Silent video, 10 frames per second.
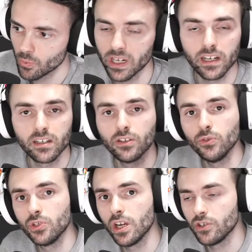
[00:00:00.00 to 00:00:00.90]
we added a
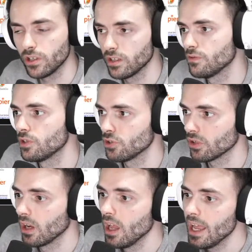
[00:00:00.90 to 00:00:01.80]
new change in this
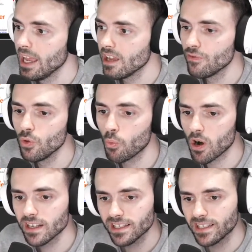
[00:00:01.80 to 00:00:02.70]
version. If you
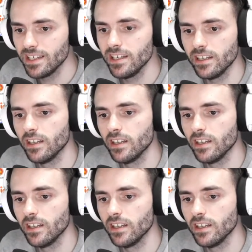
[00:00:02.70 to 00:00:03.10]
want to see